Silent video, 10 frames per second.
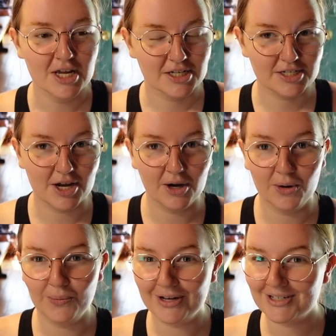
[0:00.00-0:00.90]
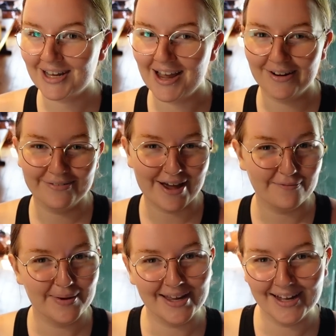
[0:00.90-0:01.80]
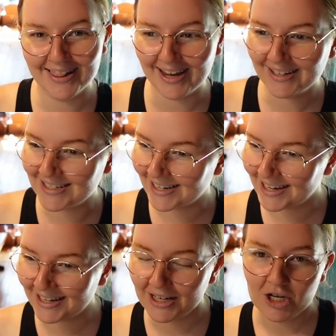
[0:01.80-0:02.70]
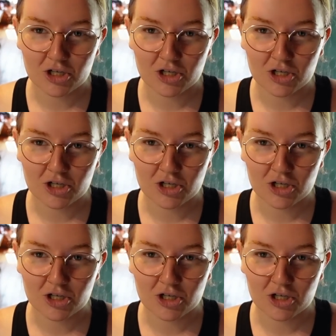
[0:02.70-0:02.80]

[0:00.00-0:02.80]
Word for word: So we just kind of have been collecting it,